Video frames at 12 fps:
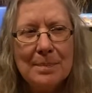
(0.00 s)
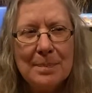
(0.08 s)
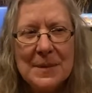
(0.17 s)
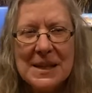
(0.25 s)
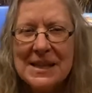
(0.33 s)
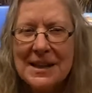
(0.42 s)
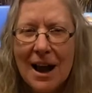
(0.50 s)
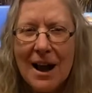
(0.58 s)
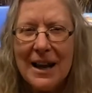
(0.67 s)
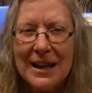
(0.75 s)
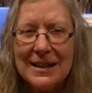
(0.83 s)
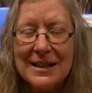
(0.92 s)

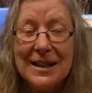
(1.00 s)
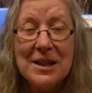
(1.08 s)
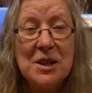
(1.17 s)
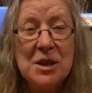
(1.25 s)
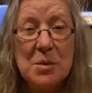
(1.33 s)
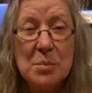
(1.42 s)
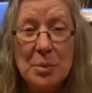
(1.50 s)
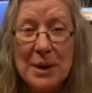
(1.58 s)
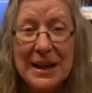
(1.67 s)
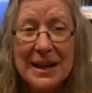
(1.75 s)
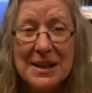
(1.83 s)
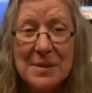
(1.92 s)
signs that
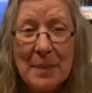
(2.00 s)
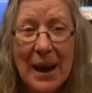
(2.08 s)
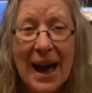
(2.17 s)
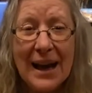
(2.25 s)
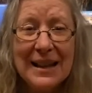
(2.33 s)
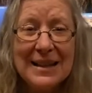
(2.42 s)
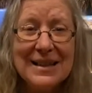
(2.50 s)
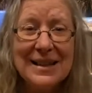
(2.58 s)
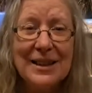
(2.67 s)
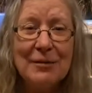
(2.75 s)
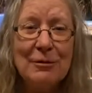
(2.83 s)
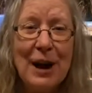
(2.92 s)
spring is back, is that
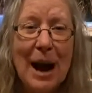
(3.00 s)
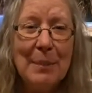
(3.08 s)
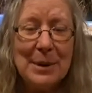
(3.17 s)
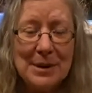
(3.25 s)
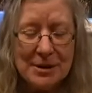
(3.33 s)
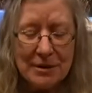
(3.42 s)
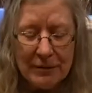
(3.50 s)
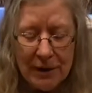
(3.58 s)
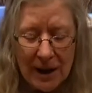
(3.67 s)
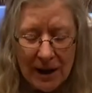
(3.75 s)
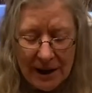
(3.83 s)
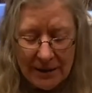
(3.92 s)
the robins
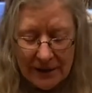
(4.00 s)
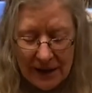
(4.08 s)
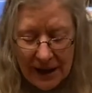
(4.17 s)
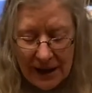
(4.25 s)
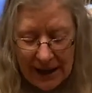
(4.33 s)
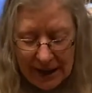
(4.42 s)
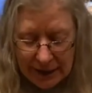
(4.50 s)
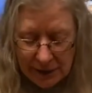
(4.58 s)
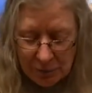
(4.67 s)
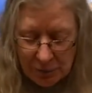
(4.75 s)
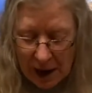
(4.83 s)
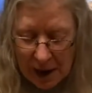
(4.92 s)
arrive.
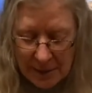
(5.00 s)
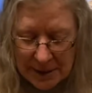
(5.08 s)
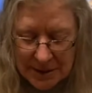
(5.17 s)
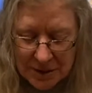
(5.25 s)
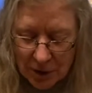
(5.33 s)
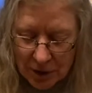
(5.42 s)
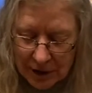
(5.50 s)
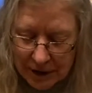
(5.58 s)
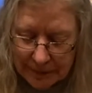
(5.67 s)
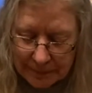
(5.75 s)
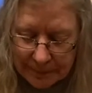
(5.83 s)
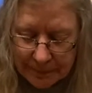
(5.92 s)
And robins are